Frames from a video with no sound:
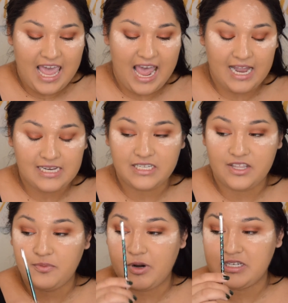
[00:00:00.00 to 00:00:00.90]
And
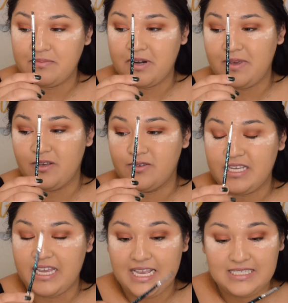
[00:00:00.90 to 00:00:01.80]
the brush I'm going to be
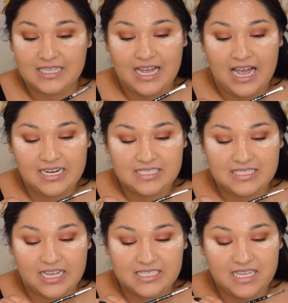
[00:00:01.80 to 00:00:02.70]
using is the
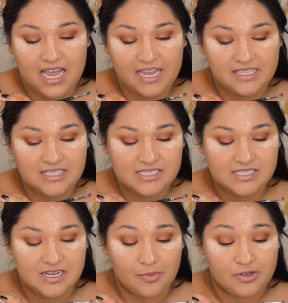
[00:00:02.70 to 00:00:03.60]
Anastasia, I think this is
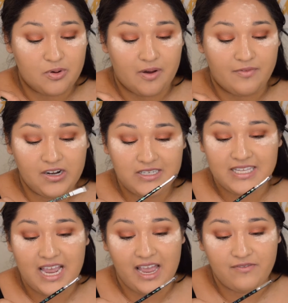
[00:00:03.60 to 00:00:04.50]
number 12.
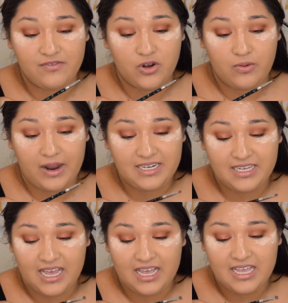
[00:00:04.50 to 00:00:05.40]
Honestly, I have no
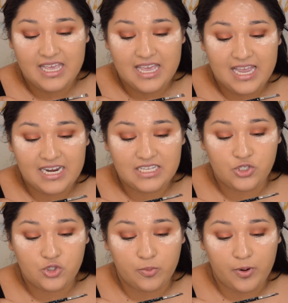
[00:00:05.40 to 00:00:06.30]
idea. It is
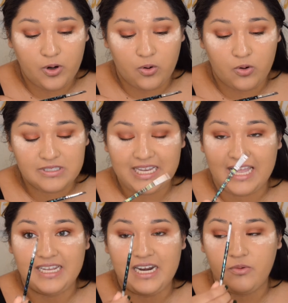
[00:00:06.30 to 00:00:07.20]
super old,
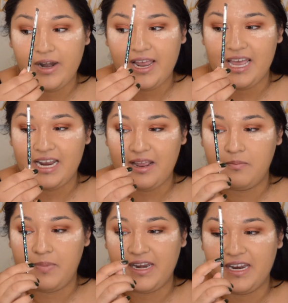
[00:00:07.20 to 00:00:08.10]
and then I went ahead
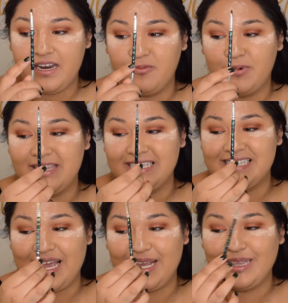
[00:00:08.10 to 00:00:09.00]
and painted it with
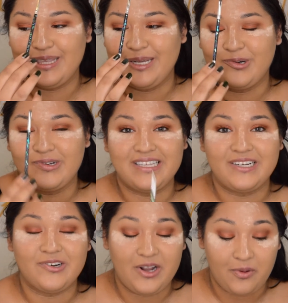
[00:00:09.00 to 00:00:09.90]
this like little
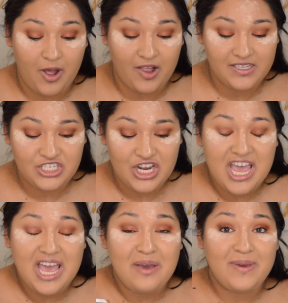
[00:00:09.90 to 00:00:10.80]
glitter nail polish,
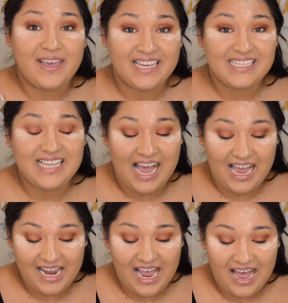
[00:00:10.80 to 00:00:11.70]
because
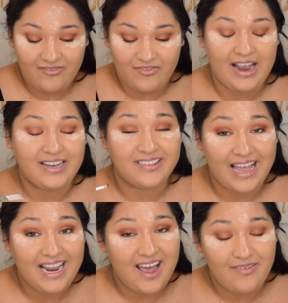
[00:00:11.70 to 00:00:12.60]
I
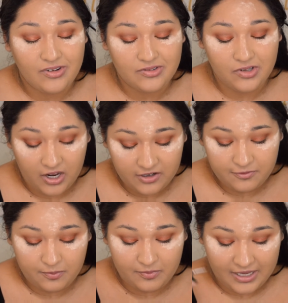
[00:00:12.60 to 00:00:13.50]
have a lot
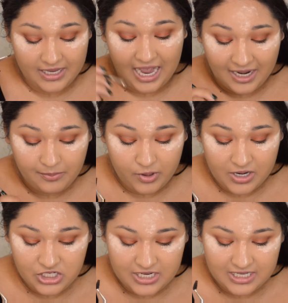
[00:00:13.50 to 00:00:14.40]
of like eye
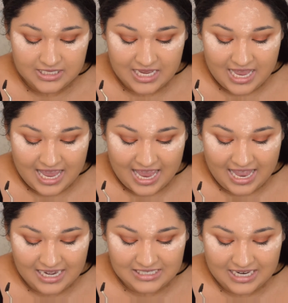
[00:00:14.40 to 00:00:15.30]
brushes,
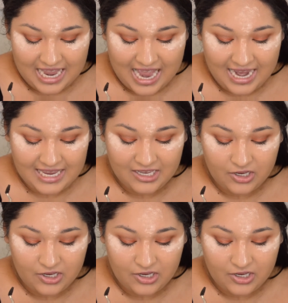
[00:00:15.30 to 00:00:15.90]
and I